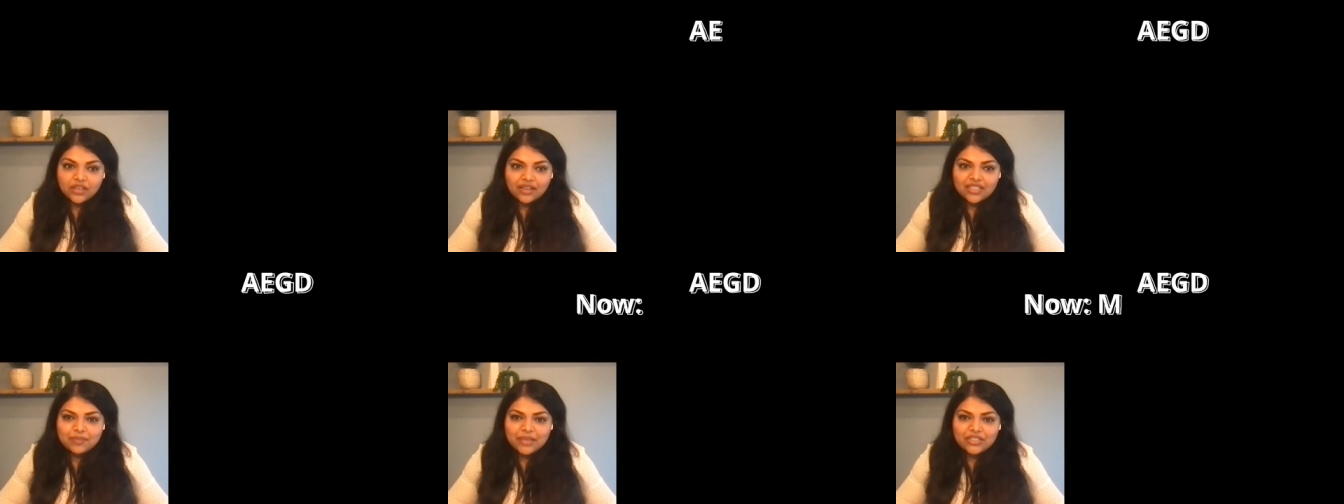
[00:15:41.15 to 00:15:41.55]

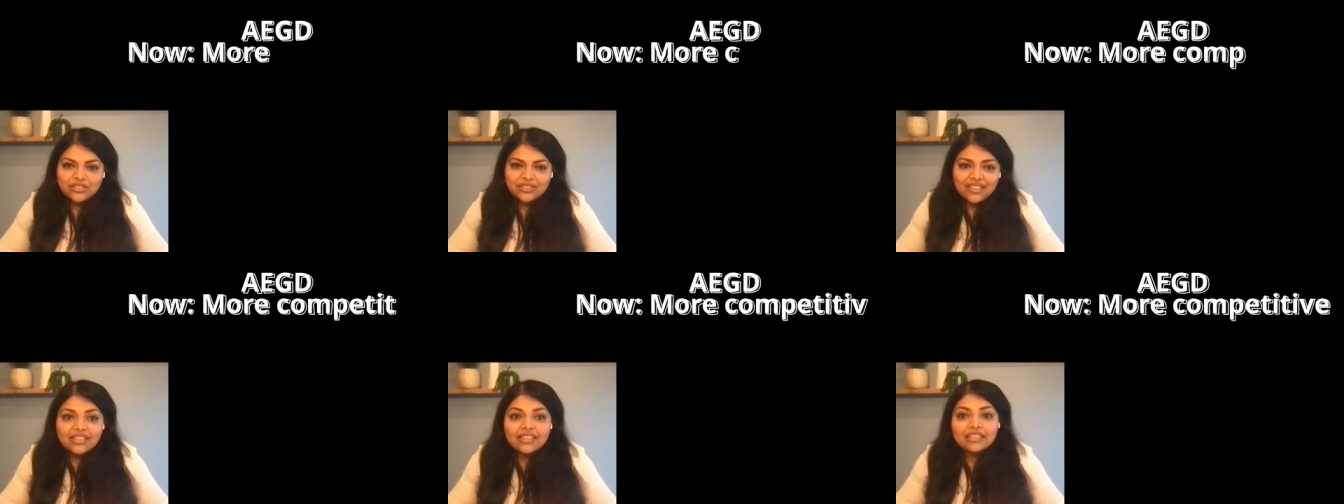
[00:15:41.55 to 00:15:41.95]

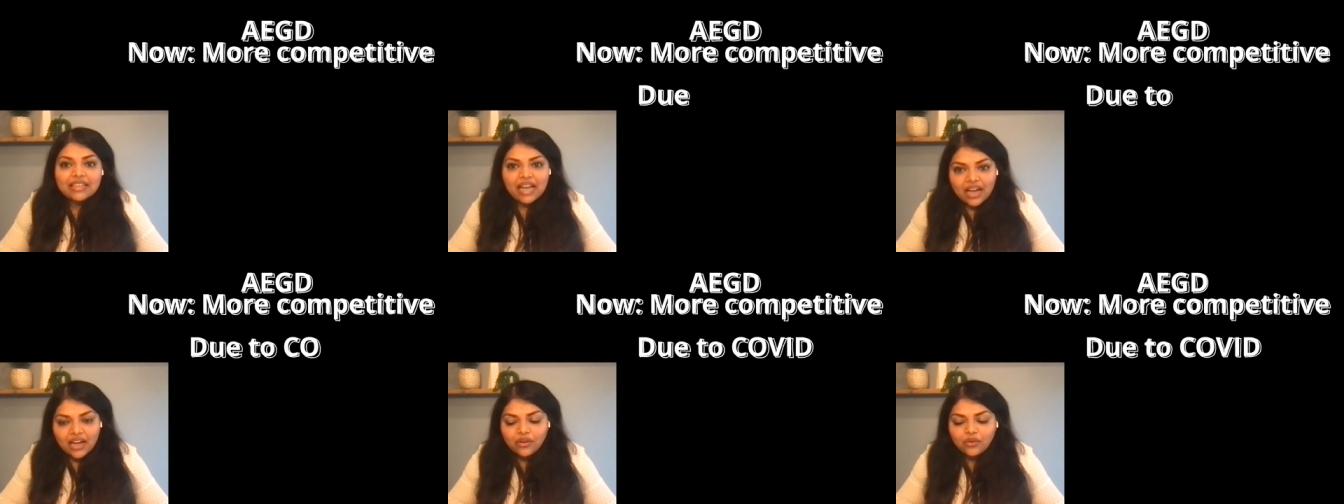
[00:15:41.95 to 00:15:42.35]
Especially
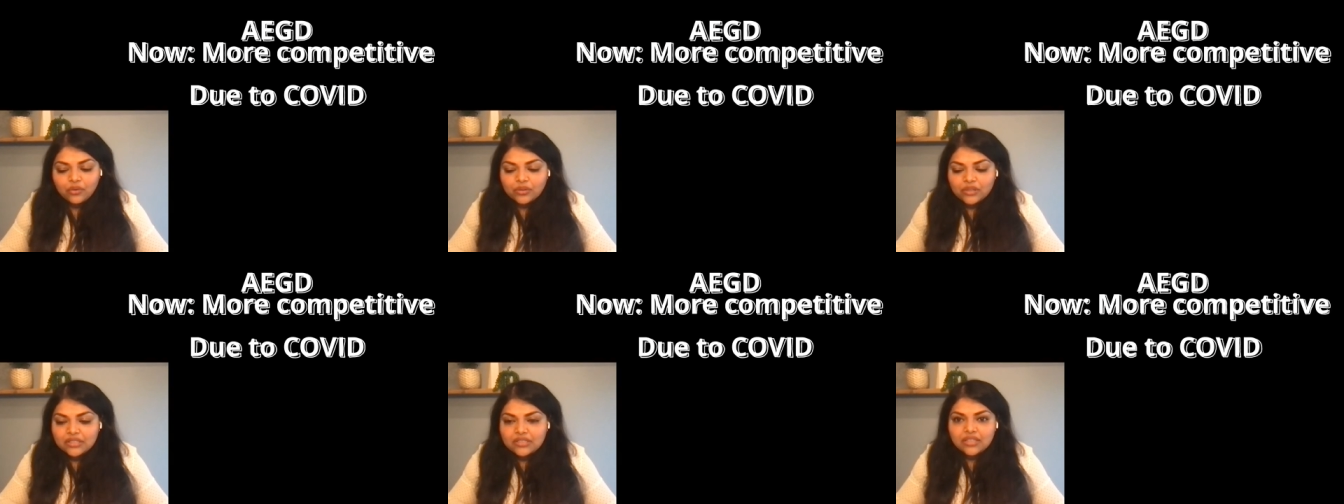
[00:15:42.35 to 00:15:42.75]
now,
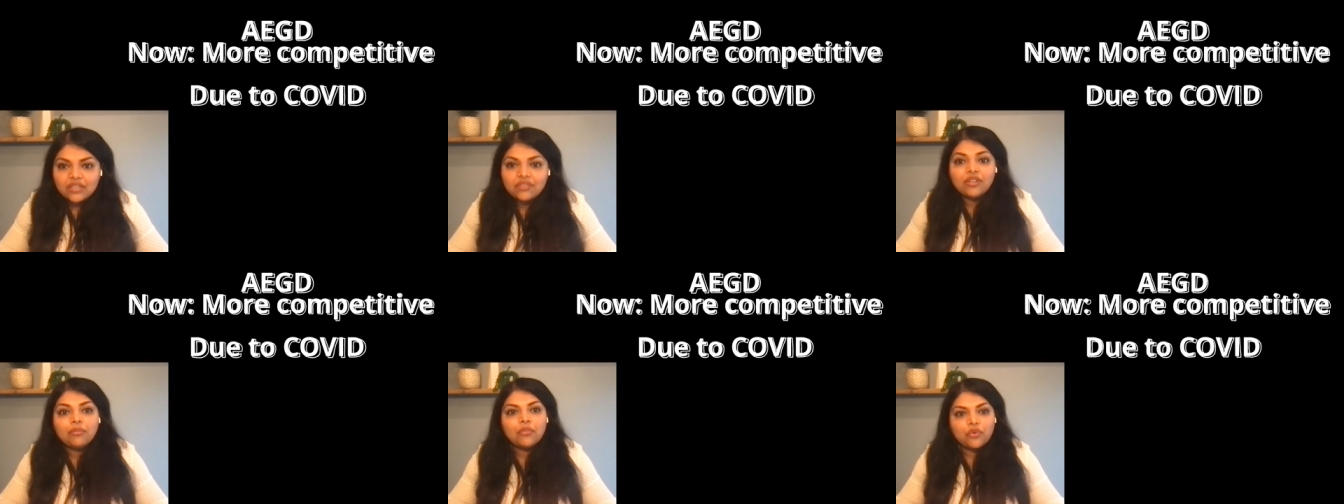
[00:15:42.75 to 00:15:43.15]
it's
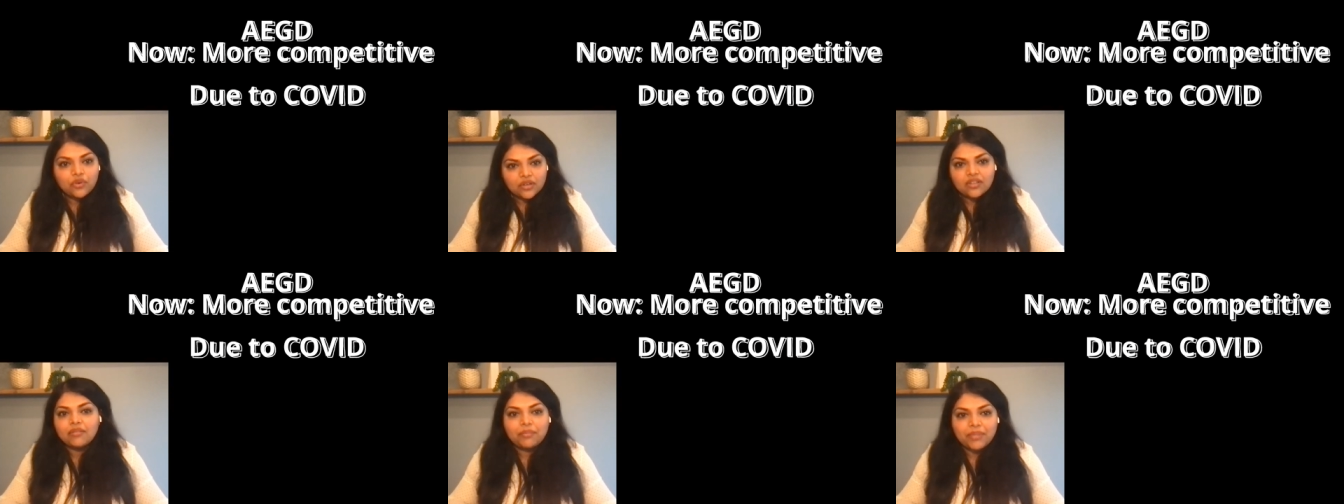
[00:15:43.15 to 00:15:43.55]
even more
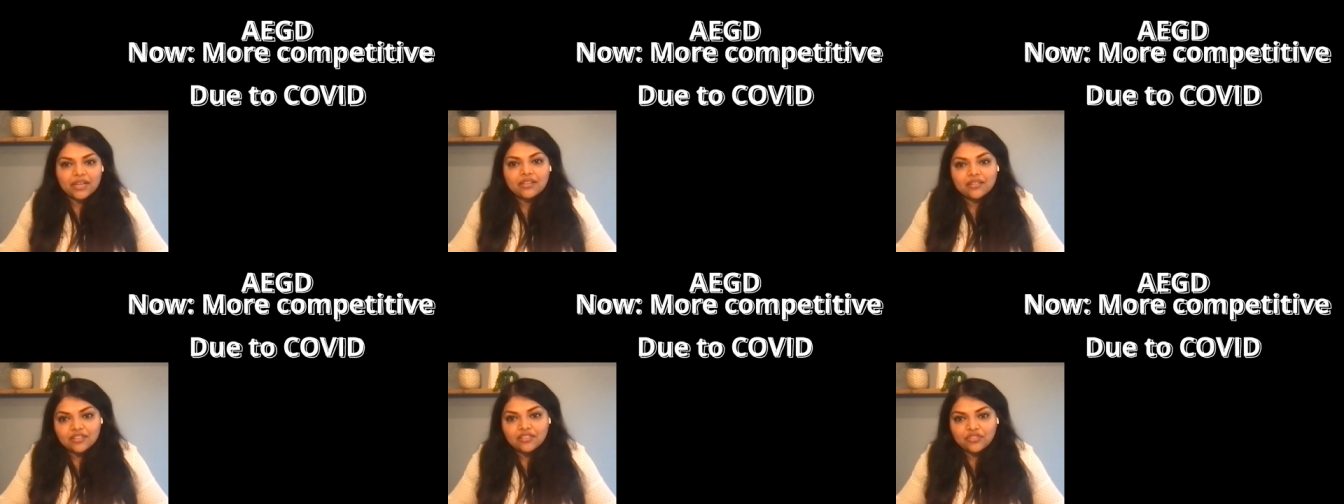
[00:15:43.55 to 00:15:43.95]

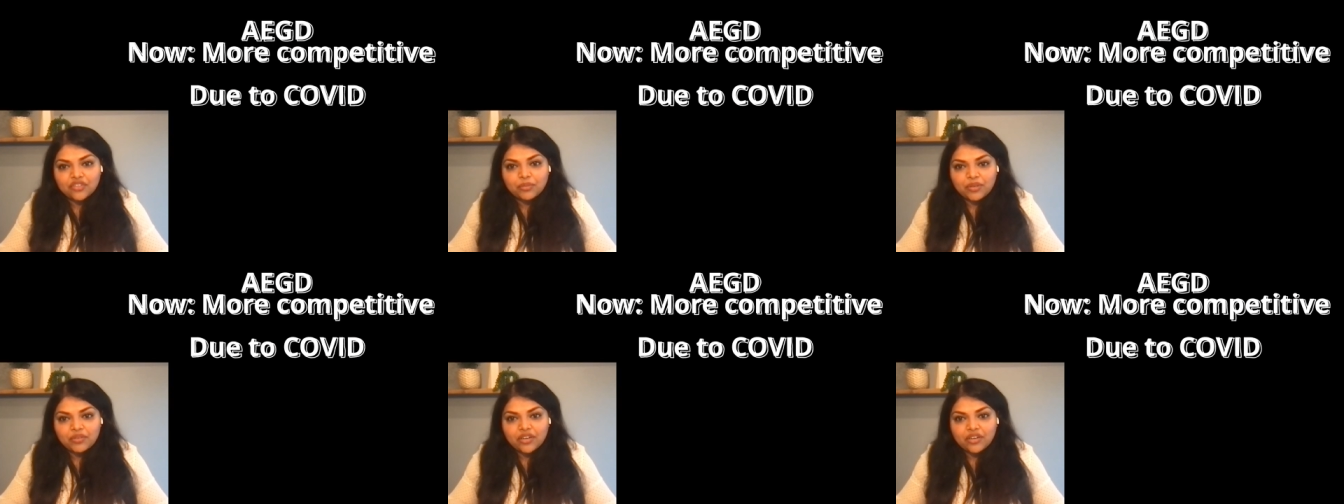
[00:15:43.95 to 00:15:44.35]
competitive, to
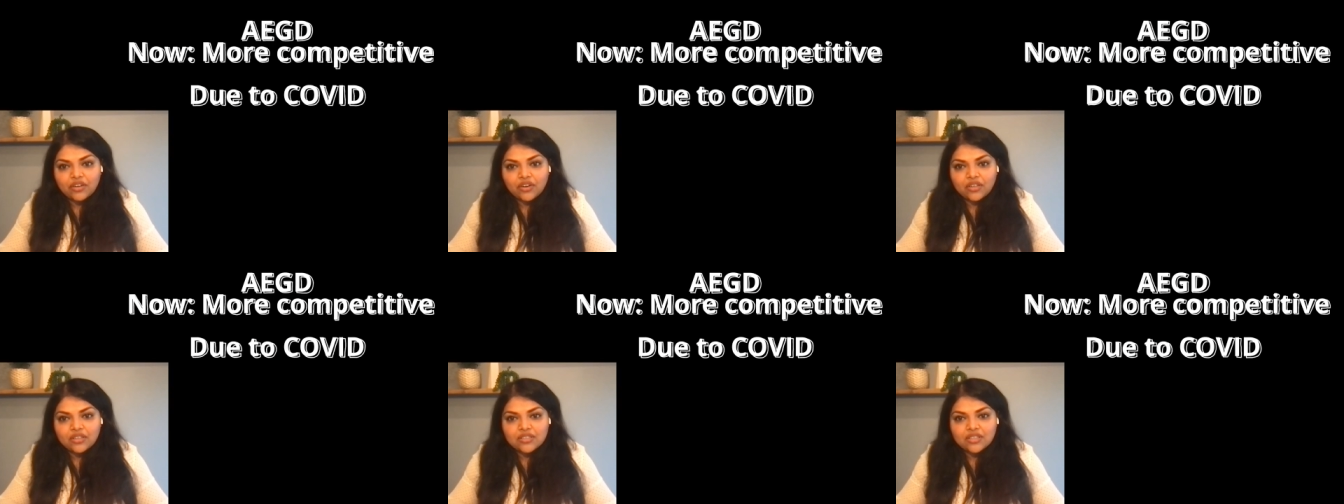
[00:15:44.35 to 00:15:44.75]
be very
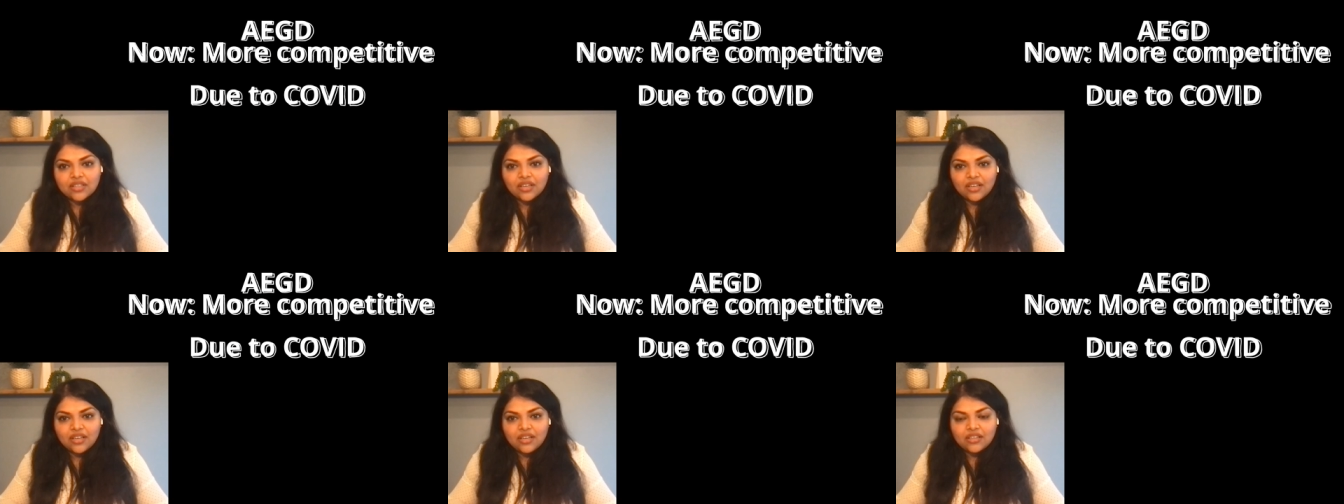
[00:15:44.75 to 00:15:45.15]
honest,
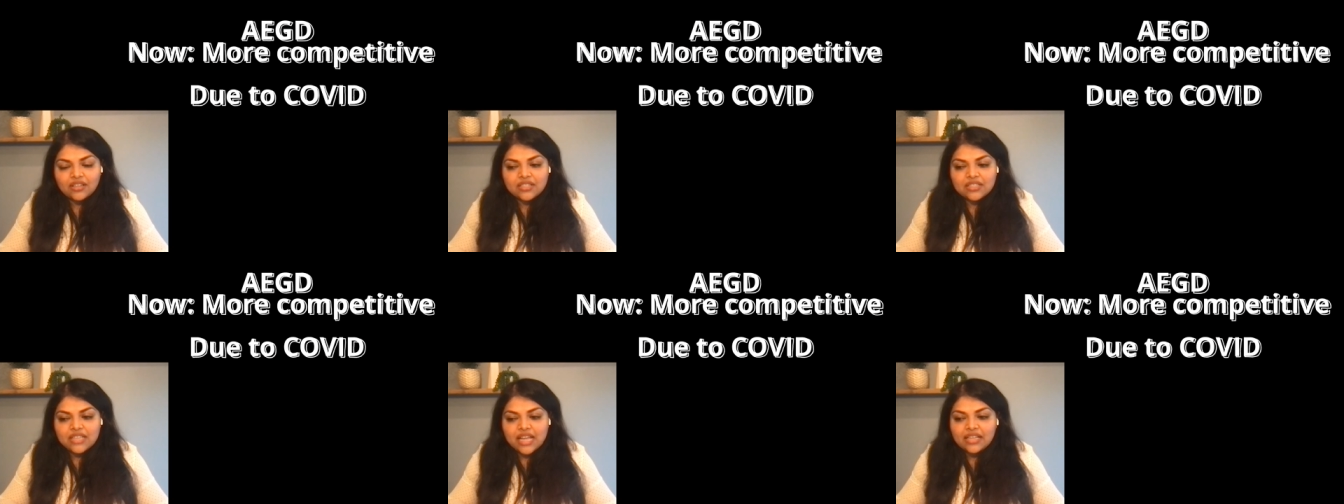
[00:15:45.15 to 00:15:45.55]
because I